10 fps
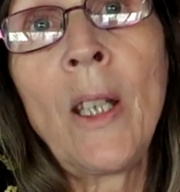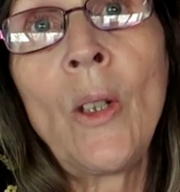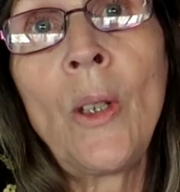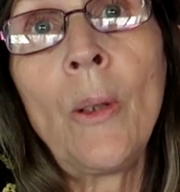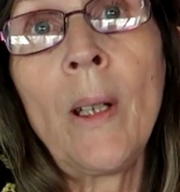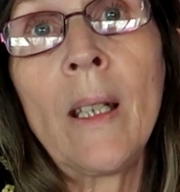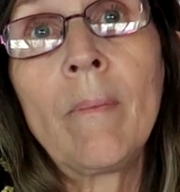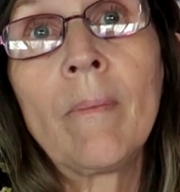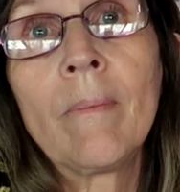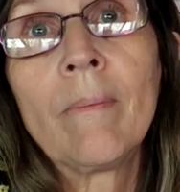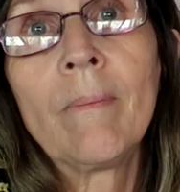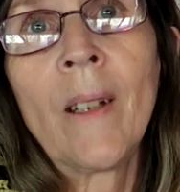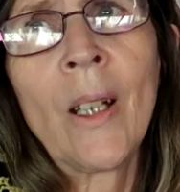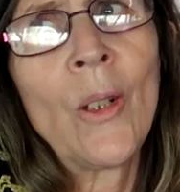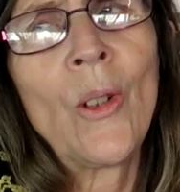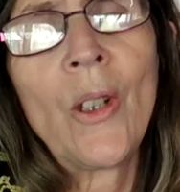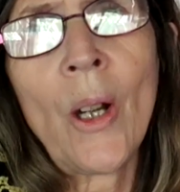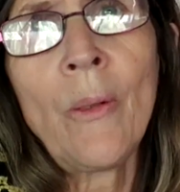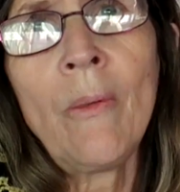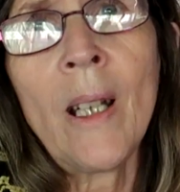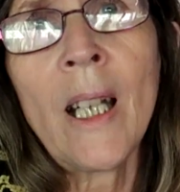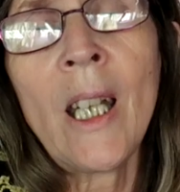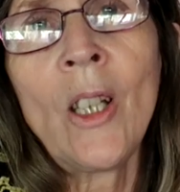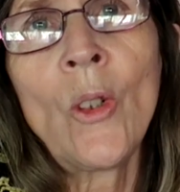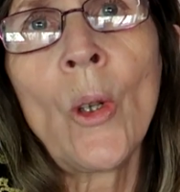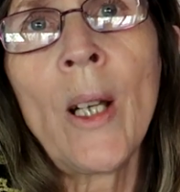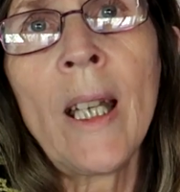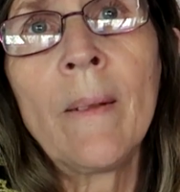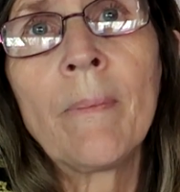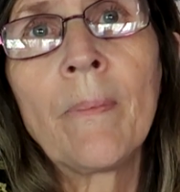to do it, don't really enjoy it,